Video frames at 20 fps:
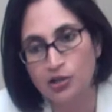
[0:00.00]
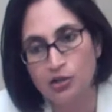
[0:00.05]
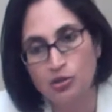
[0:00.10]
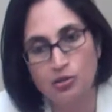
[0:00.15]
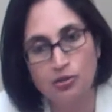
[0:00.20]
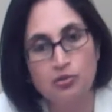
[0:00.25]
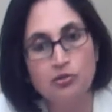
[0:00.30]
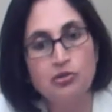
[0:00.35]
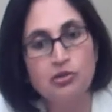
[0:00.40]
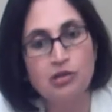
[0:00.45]
two
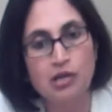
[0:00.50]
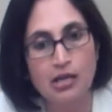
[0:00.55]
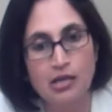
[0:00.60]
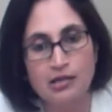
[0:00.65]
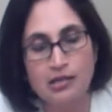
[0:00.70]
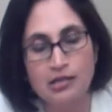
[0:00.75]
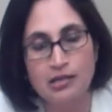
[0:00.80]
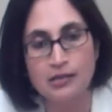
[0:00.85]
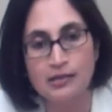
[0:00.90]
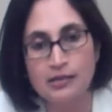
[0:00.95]
use
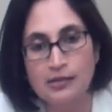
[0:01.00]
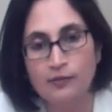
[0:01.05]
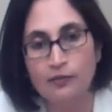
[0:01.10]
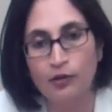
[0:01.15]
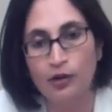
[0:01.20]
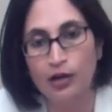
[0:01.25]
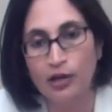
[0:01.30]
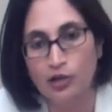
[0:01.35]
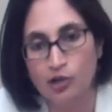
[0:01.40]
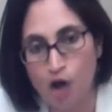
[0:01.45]
cases
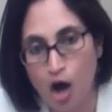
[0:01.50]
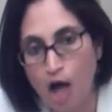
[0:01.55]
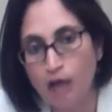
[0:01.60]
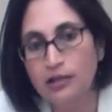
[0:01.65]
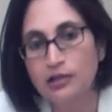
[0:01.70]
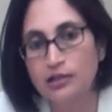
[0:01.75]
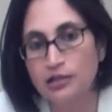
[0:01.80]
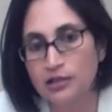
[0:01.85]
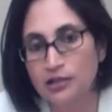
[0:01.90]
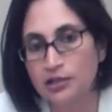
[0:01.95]
for a
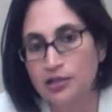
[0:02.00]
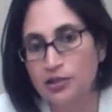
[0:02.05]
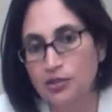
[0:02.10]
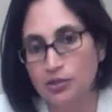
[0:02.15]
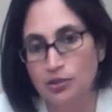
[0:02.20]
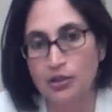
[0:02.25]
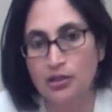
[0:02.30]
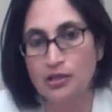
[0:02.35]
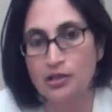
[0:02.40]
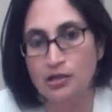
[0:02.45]
doctor
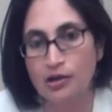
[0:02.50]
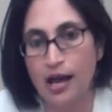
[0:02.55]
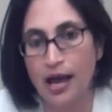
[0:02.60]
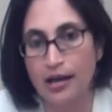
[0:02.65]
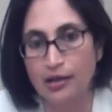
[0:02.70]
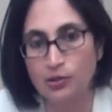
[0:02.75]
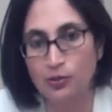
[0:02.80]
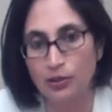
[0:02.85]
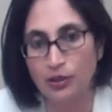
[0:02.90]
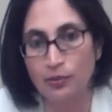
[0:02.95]
to
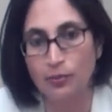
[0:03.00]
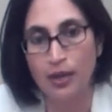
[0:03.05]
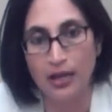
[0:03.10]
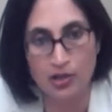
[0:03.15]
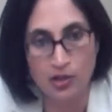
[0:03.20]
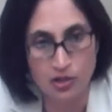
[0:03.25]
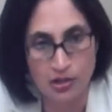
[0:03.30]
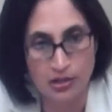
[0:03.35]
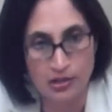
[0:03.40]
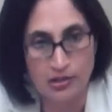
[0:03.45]
interact with
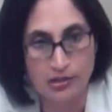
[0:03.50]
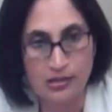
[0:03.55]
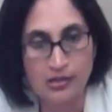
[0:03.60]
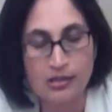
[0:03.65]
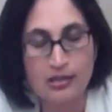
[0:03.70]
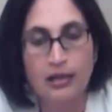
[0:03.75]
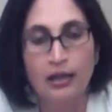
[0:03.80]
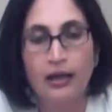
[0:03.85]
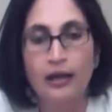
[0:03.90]
patients